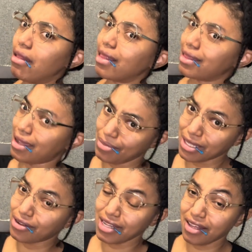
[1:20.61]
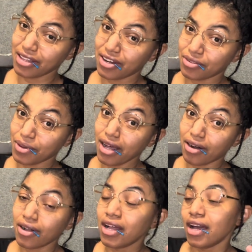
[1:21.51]
let me know down there as well.
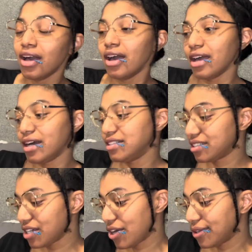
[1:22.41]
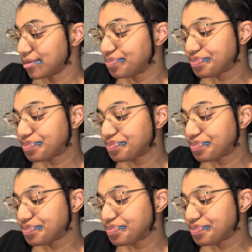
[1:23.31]
And so